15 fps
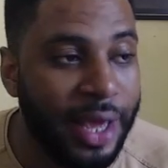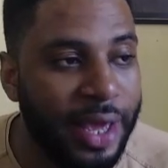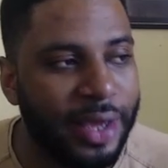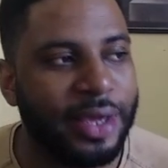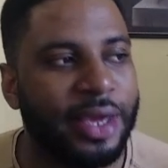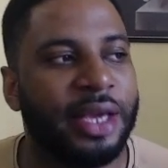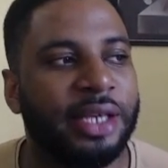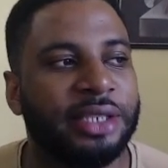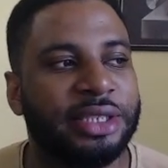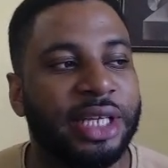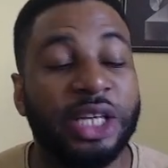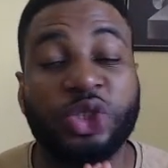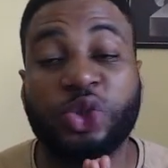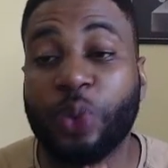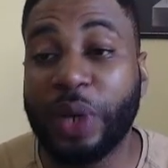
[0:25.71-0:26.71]
against
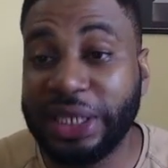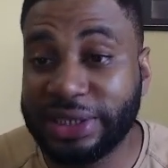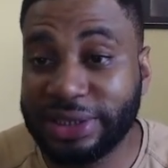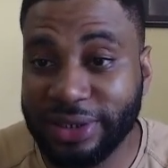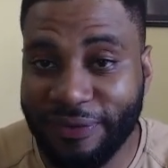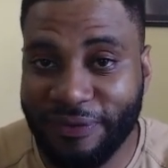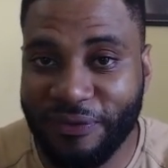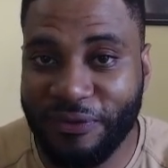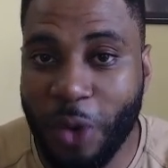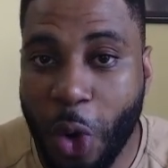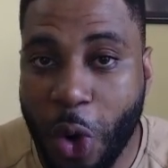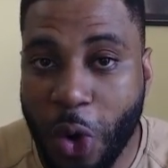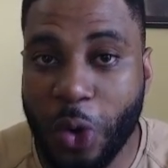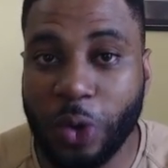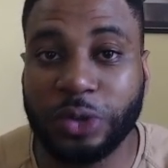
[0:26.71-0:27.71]
a
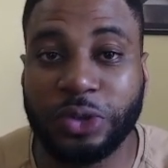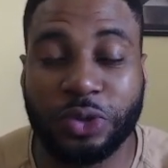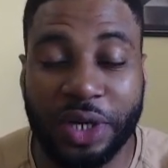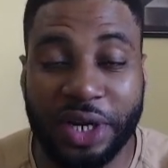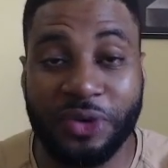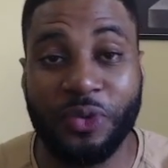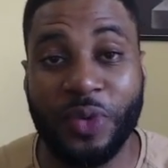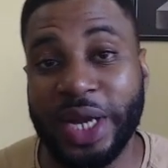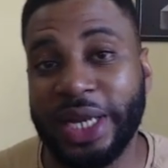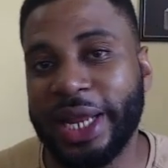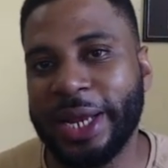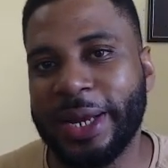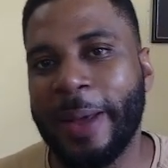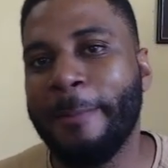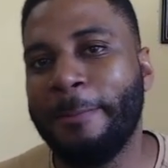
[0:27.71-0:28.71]
2400
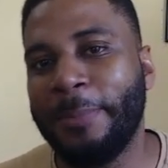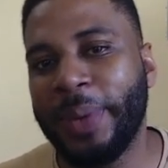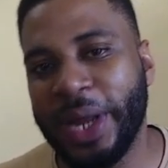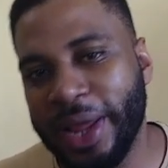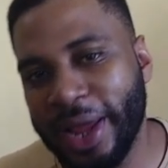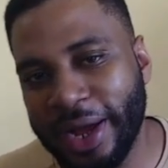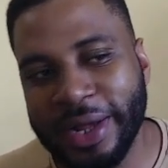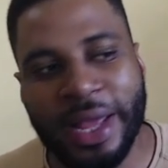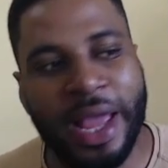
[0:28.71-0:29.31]
rated player.